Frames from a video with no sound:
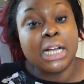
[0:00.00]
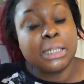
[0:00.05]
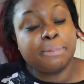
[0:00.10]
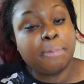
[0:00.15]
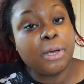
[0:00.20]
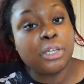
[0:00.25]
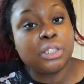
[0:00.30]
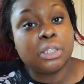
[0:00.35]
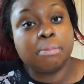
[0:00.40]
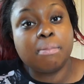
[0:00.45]
I
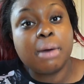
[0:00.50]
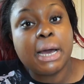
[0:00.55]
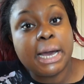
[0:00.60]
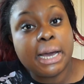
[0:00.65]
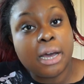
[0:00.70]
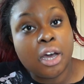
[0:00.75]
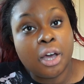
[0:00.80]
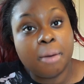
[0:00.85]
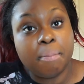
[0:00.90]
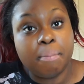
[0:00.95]
spoke to
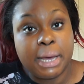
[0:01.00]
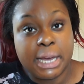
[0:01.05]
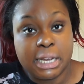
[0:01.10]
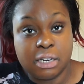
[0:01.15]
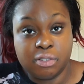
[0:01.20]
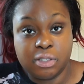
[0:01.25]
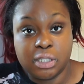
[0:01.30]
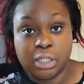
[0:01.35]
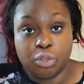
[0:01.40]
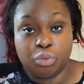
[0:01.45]
my
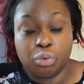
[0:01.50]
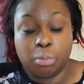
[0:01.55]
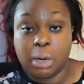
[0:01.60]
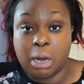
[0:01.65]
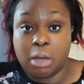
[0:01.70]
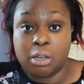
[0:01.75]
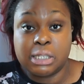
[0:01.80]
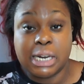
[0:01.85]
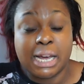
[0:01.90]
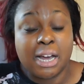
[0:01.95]
head of sixth form
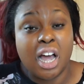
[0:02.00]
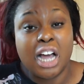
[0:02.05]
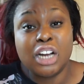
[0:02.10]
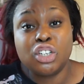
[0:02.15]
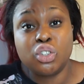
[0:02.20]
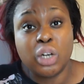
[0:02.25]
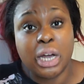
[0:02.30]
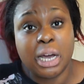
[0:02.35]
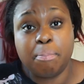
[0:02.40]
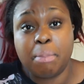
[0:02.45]
and I was like, I
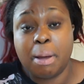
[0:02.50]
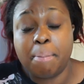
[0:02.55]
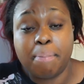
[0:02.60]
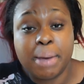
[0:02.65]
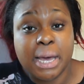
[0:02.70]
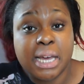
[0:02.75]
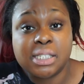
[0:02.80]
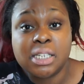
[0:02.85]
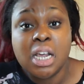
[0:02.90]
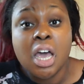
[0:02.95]
tried my
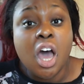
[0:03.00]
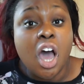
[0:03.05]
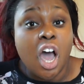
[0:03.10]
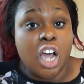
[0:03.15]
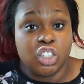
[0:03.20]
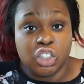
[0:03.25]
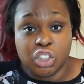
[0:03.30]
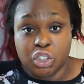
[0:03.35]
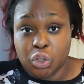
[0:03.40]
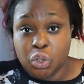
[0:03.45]
best,
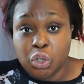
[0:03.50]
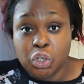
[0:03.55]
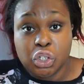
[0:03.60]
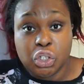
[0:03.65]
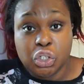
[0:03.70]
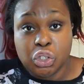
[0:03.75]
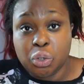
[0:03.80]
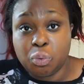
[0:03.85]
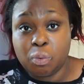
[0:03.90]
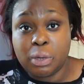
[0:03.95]
I just
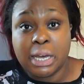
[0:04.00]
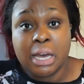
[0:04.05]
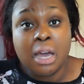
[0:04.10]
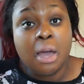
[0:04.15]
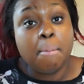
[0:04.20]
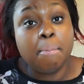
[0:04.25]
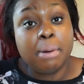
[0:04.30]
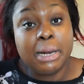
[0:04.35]
couldn't do it.